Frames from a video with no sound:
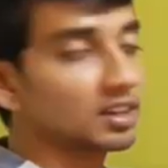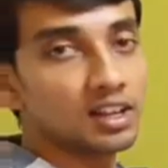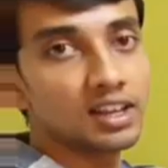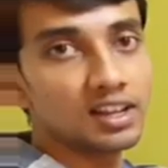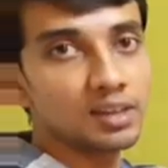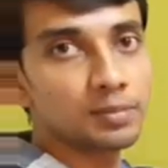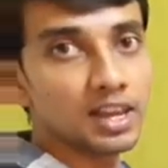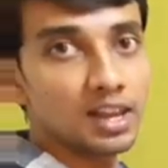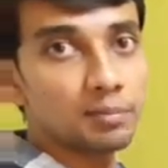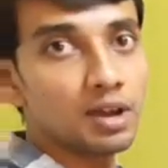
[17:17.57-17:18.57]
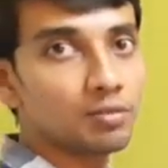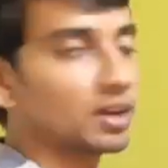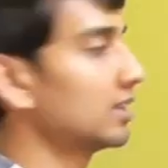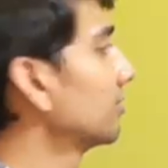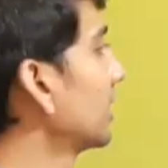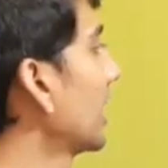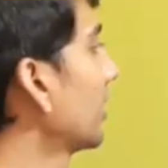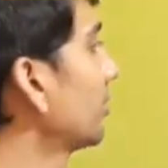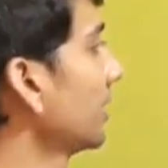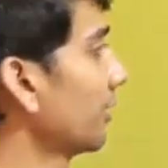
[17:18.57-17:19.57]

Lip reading: clearly by lemma 1 we have